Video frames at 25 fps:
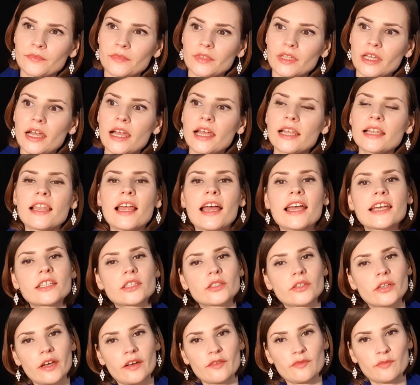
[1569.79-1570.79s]
I like to
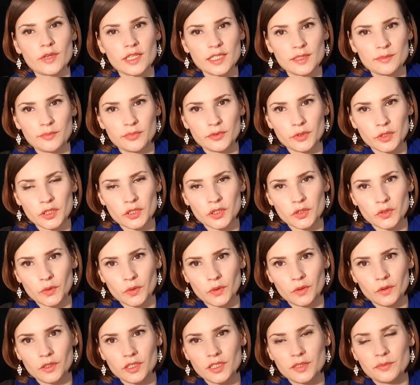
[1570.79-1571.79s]
have my
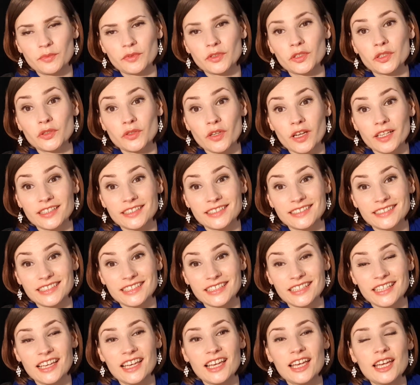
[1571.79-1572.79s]
spirituality
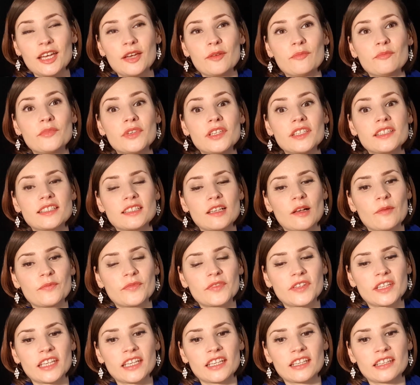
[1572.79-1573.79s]
be
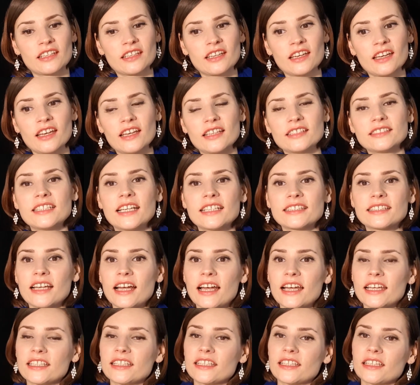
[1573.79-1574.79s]
something that
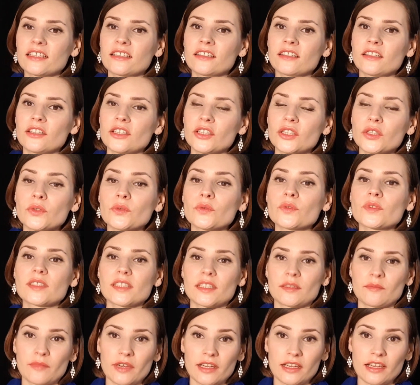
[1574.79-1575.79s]
I can use
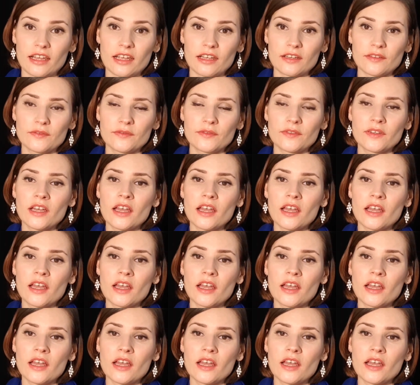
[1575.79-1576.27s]
in my life.